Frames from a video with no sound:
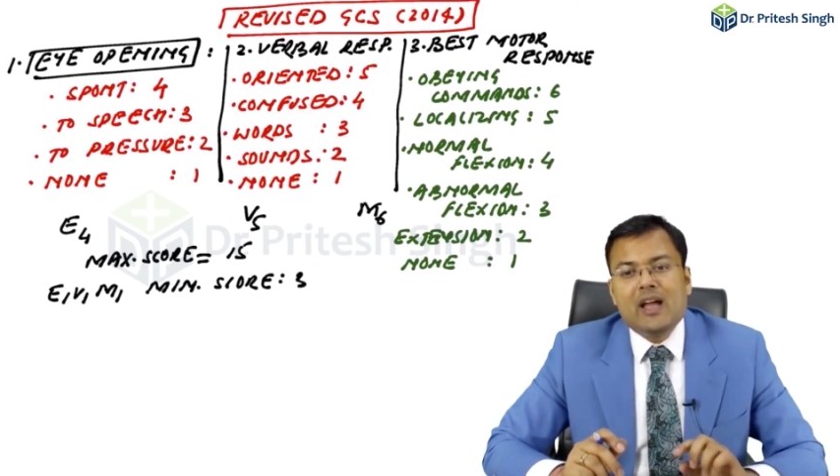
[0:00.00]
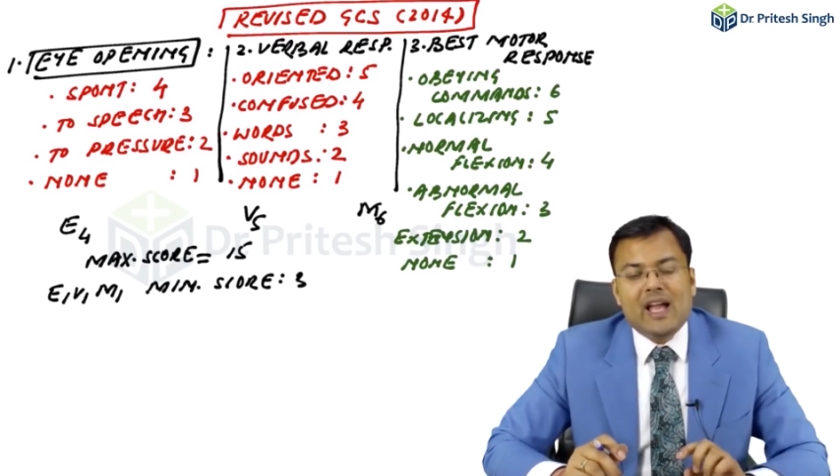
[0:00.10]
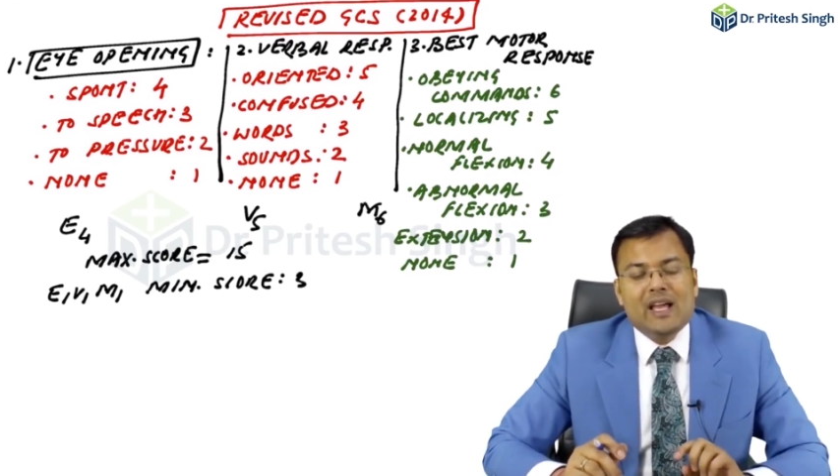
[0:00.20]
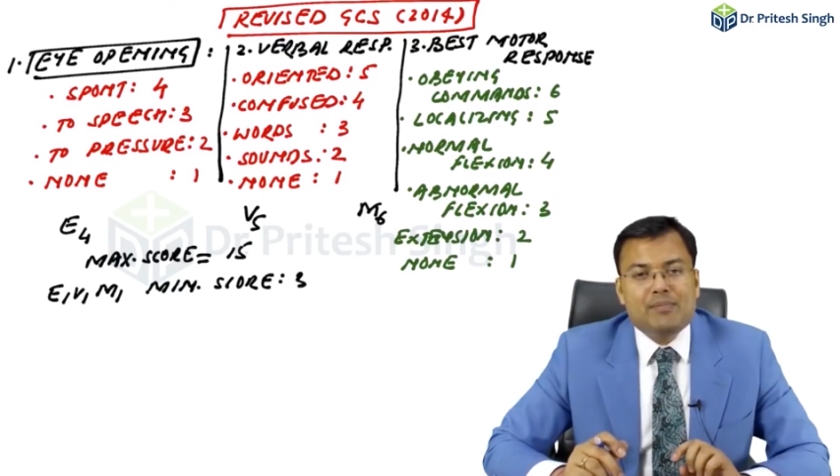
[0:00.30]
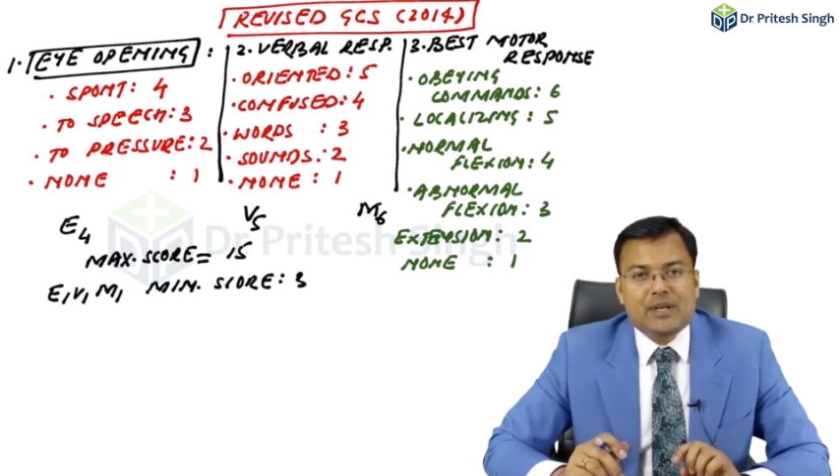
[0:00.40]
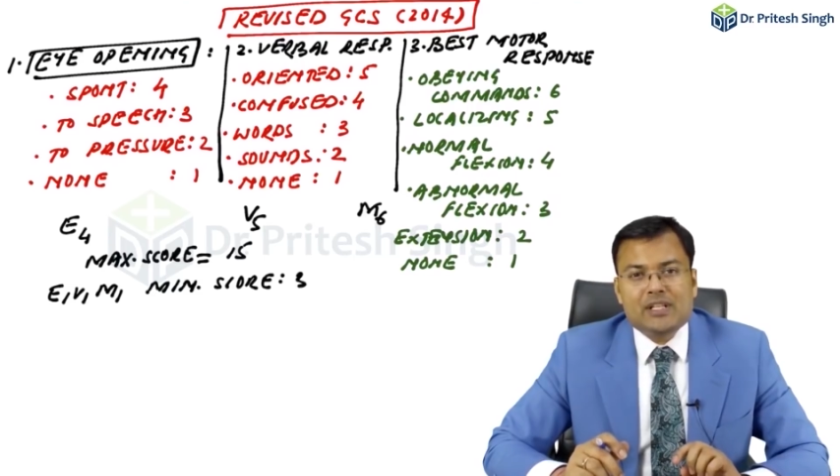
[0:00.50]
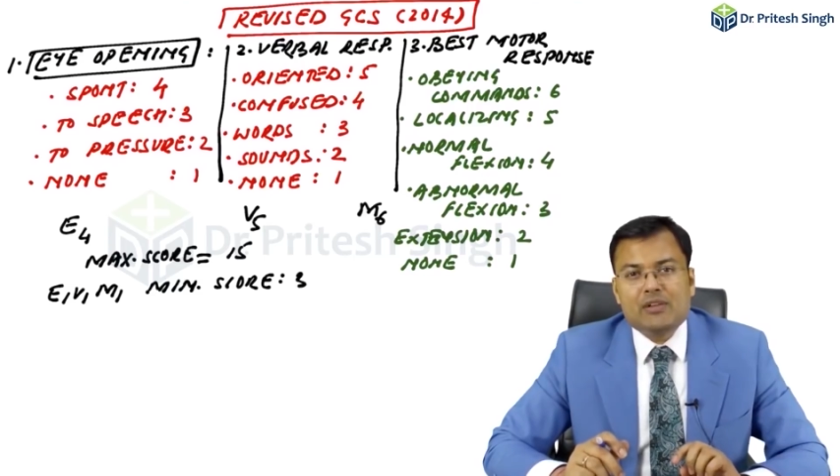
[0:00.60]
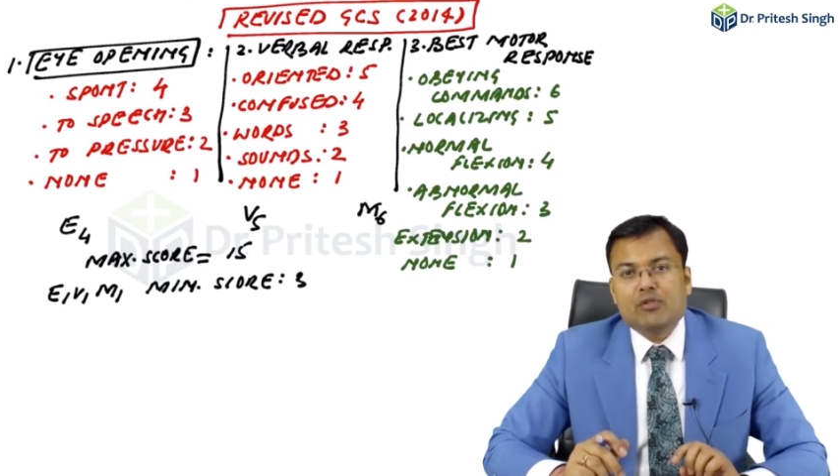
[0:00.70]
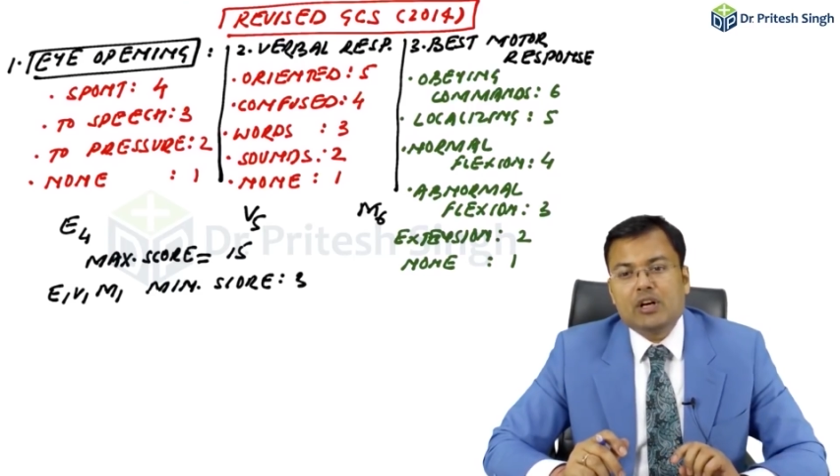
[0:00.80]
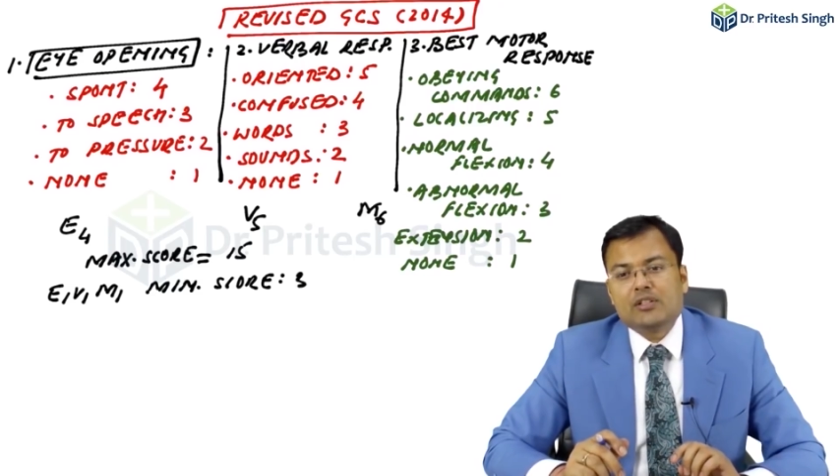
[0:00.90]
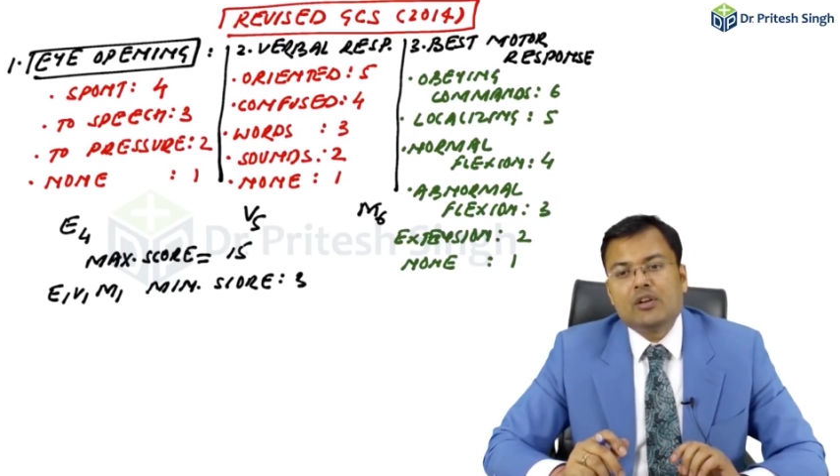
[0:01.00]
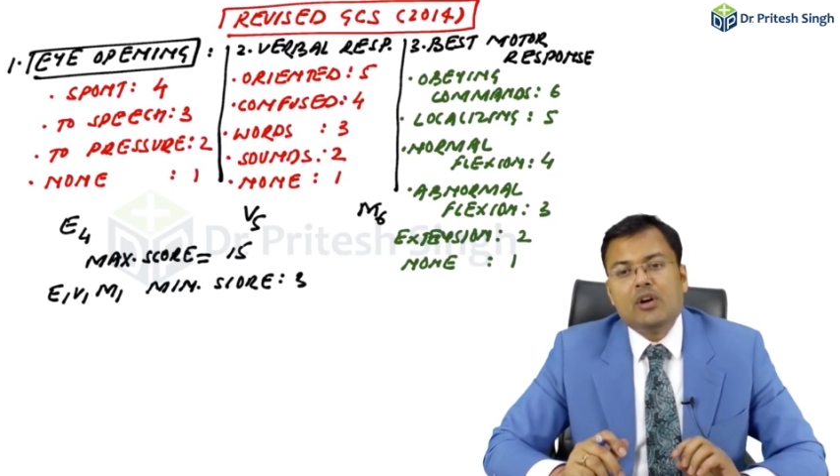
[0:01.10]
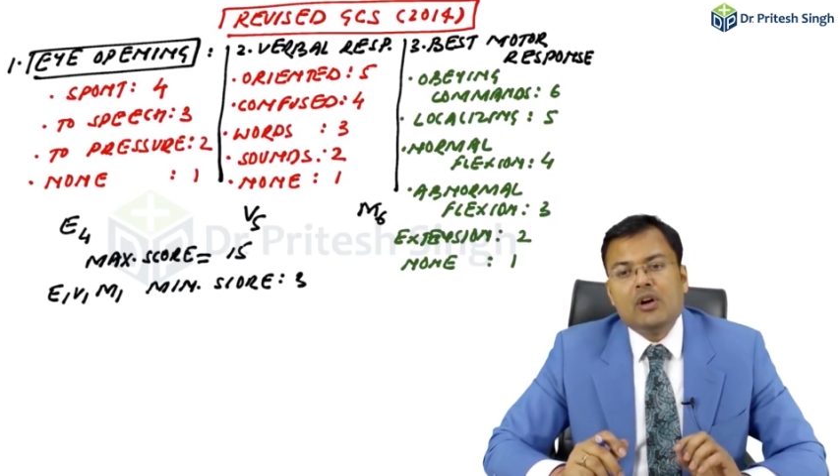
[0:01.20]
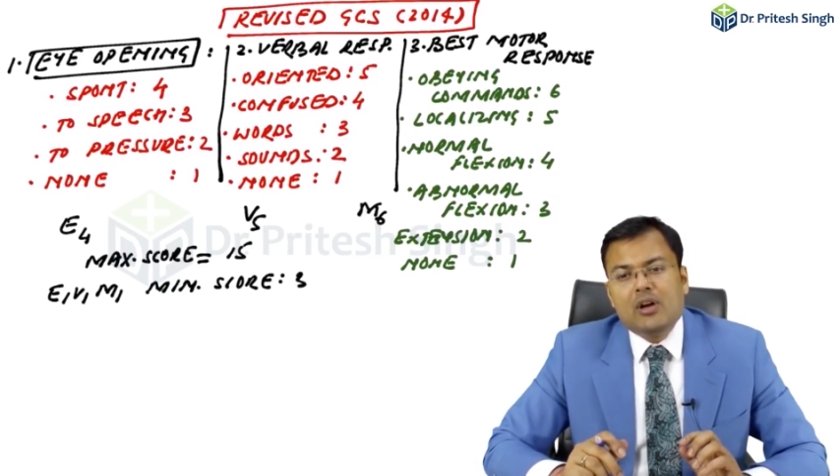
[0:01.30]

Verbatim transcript: and patient was